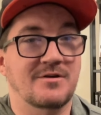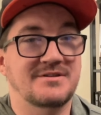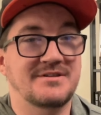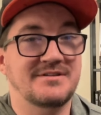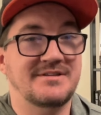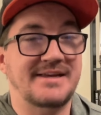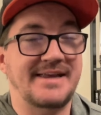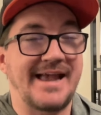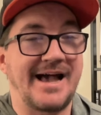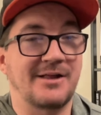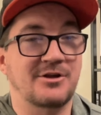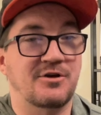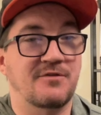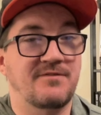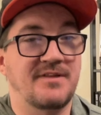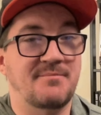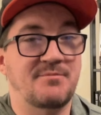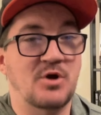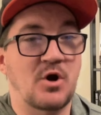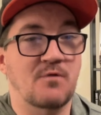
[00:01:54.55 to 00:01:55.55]
Since the calendar
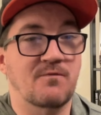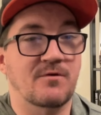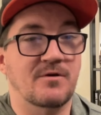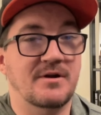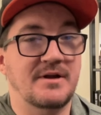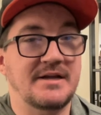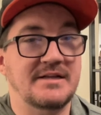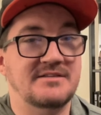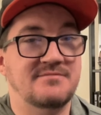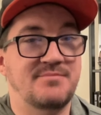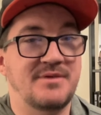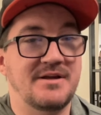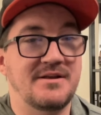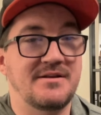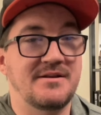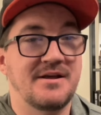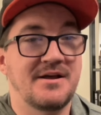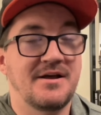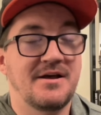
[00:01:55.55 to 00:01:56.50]
flipped over, it's been